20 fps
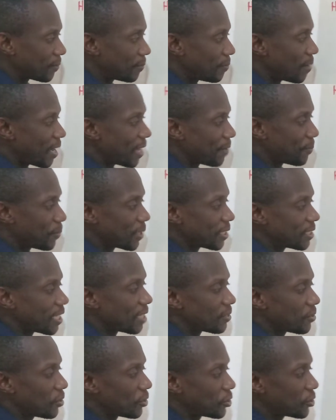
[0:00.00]
My picture is
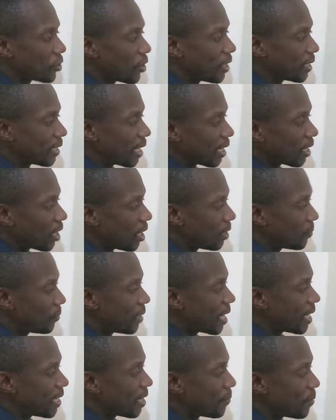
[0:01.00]
not showing the
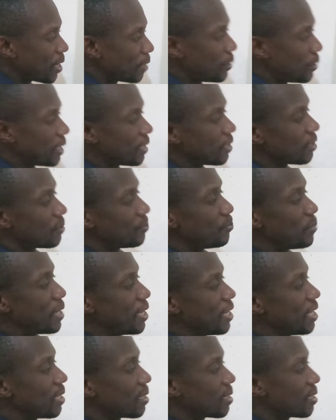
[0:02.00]
gallbladder. Maybe it is
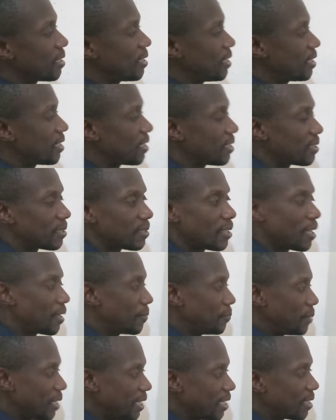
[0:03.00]
beneath the
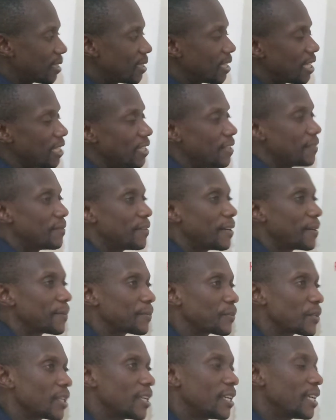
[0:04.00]
liver.
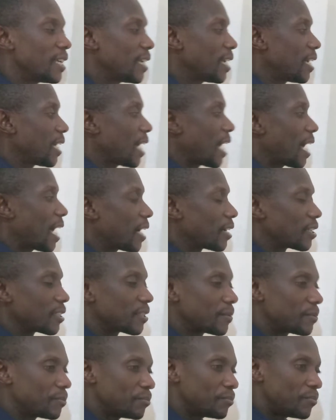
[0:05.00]

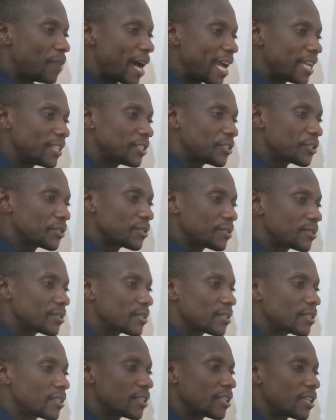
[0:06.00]
Bile juice
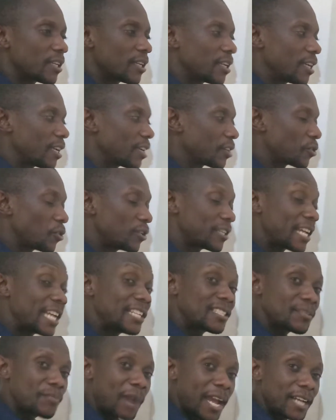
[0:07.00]
contains
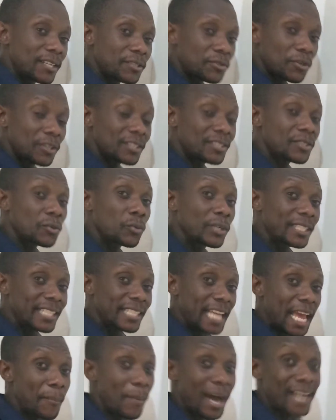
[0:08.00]
bile salts which
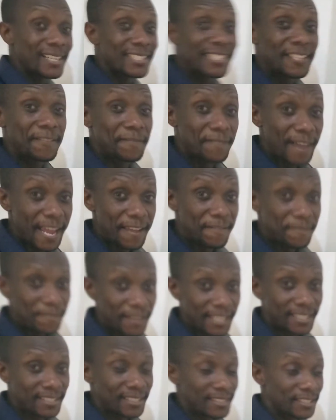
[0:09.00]
emulsify
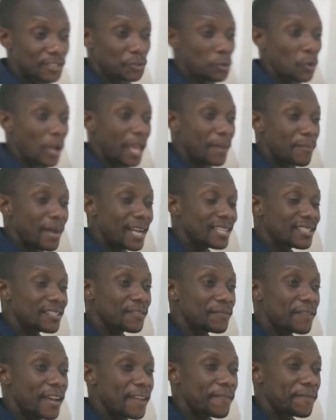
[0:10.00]
fats. To
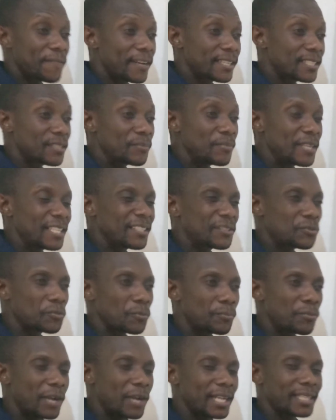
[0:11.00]
emulsify fats means to
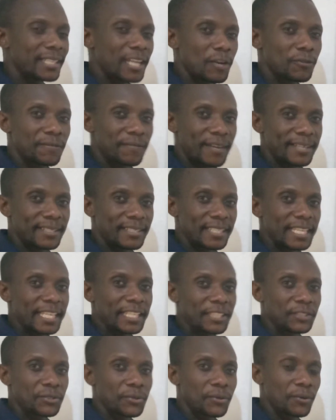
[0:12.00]
break down fats
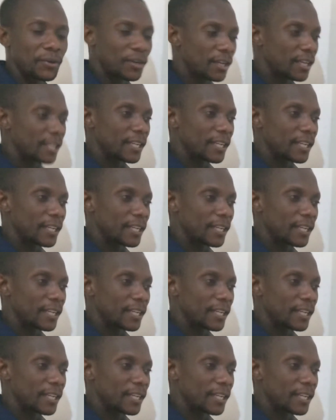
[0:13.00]
into